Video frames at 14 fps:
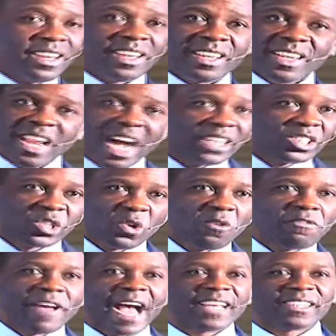Not so
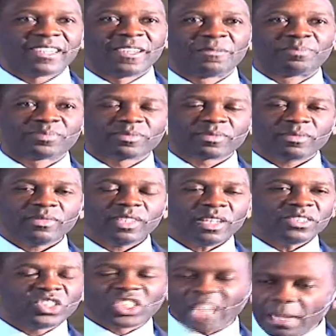fast.
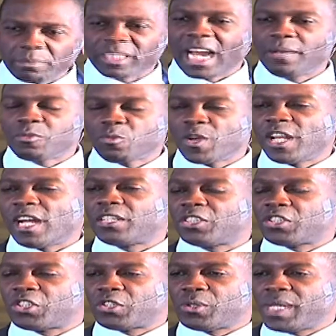Sometimes we
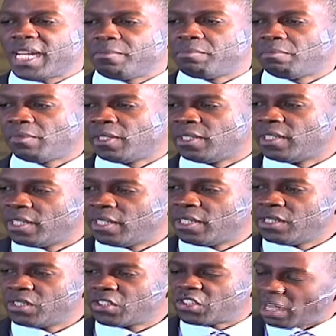understood him.
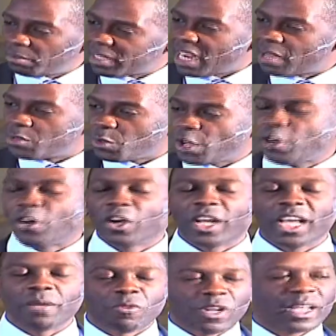Sometimes we heard
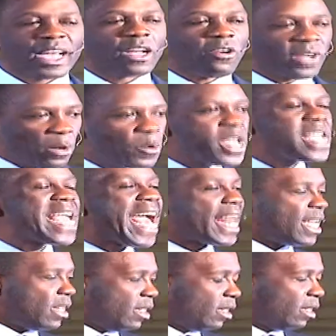him. We're like, okay, we get it.